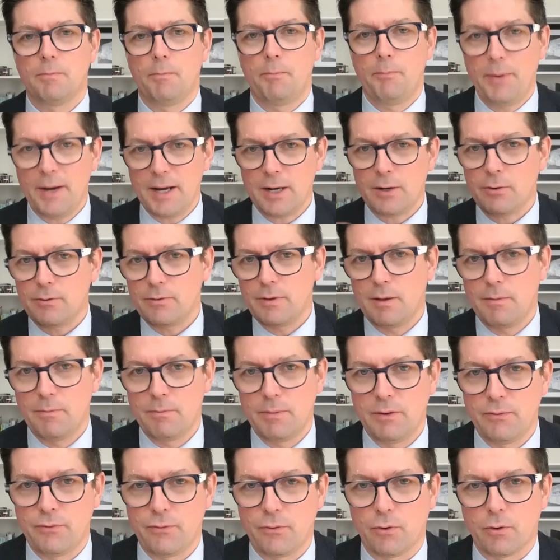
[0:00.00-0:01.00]
better than
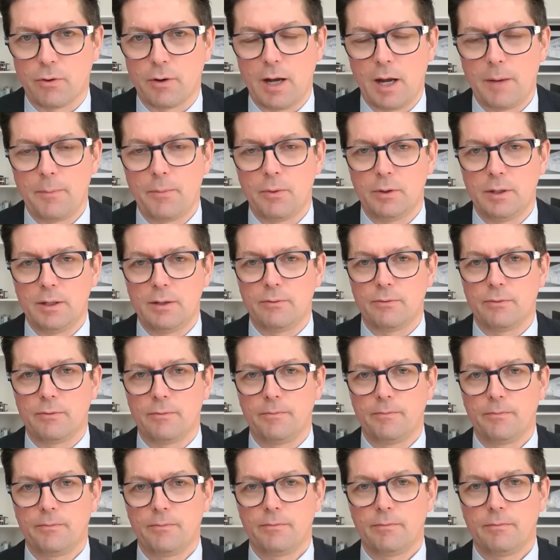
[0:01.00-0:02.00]
before i believe
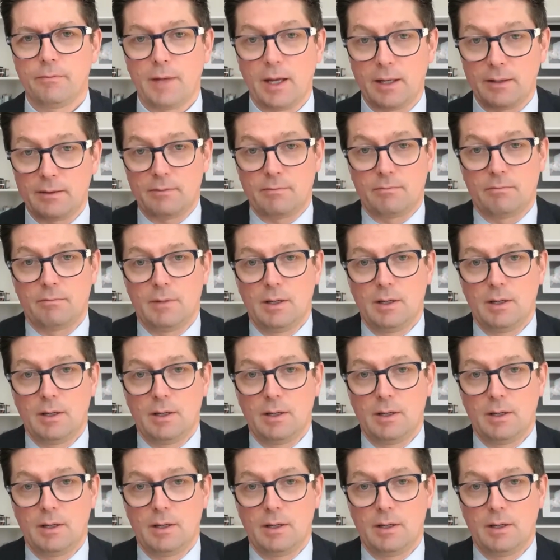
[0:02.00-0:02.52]
that